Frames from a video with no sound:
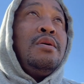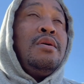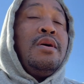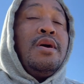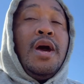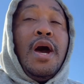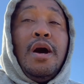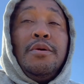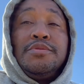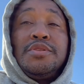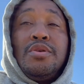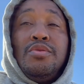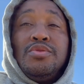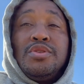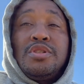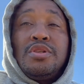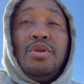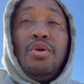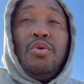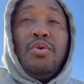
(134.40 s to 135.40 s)
I was gonna
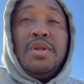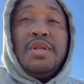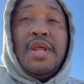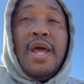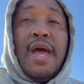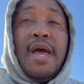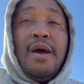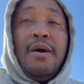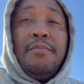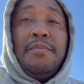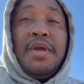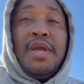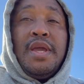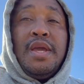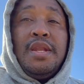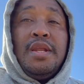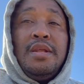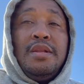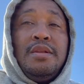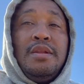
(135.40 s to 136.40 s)
slow it down,
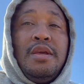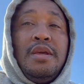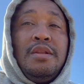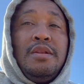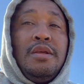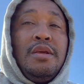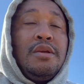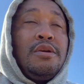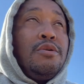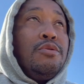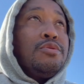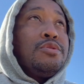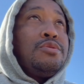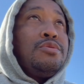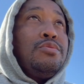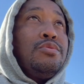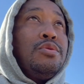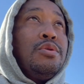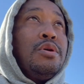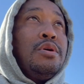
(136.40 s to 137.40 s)
man, and go
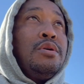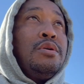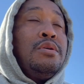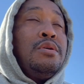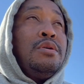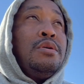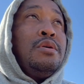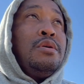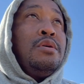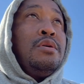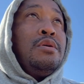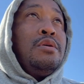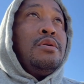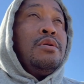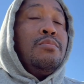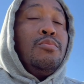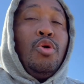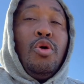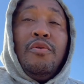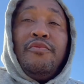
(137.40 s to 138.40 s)
to
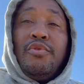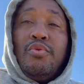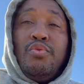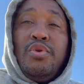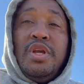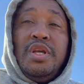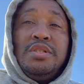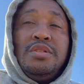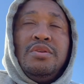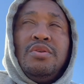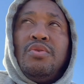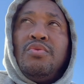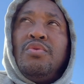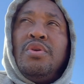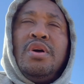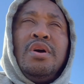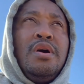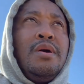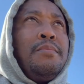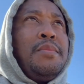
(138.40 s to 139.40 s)
a more of a regional
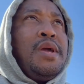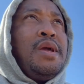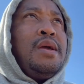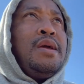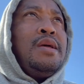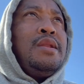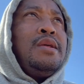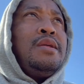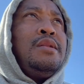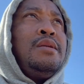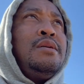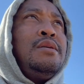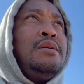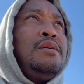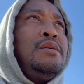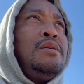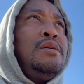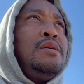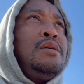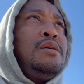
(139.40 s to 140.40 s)
run, man. And
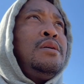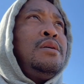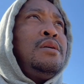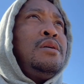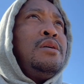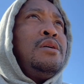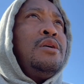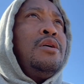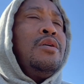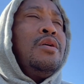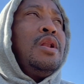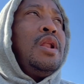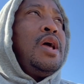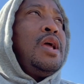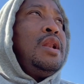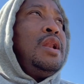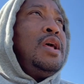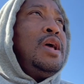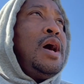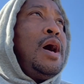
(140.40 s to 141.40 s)
here
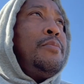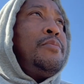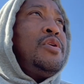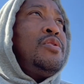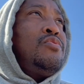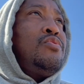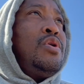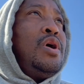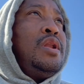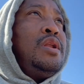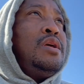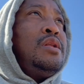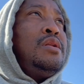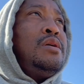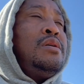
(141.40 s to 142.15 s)
lately I've been running,